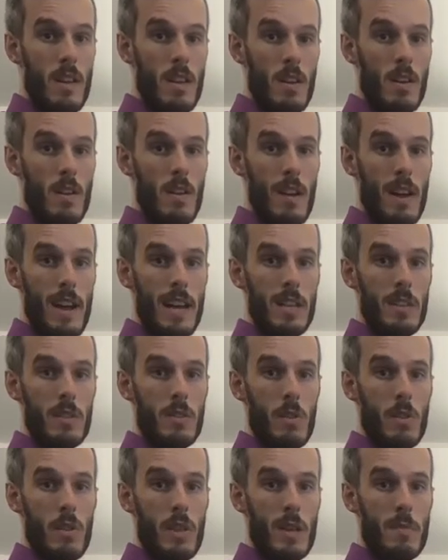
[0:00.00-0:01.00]
All right,
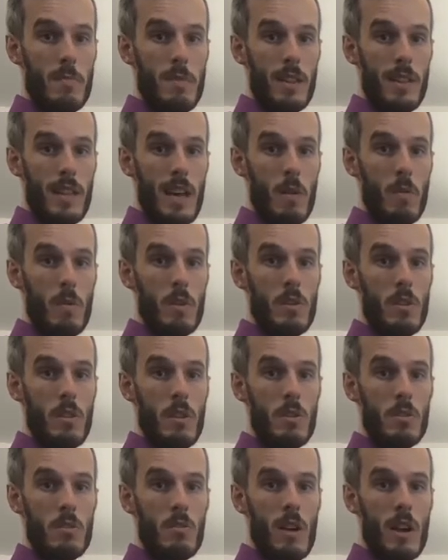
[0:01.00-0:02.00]
so think about that. Which of
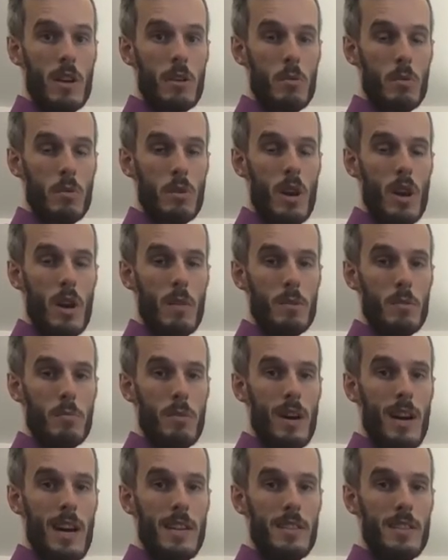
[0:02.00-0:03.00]
those directional terms
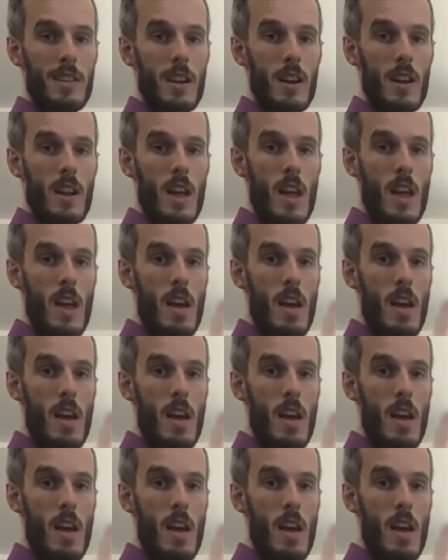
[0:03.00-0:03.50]
applies here?